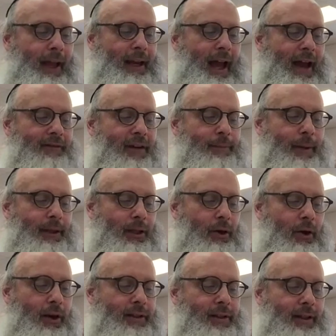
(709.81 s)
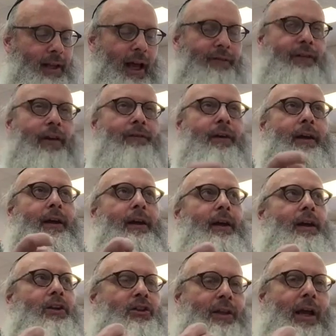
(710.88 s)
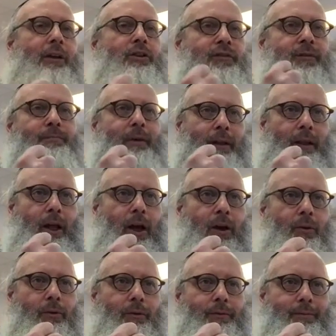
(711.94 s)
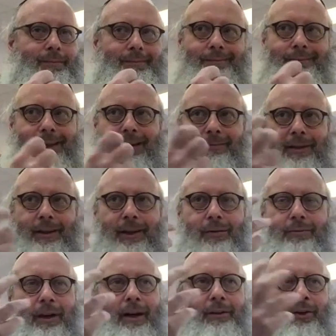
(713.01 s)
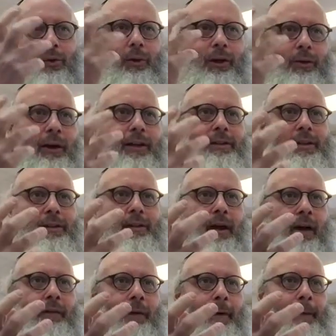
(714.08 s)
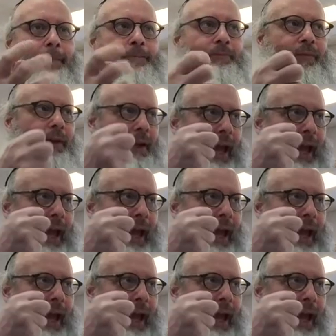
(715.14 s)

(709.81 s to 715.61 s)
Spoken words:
having bitachon is enough of a ishtadlus from below, not running around doing crazy stuff, but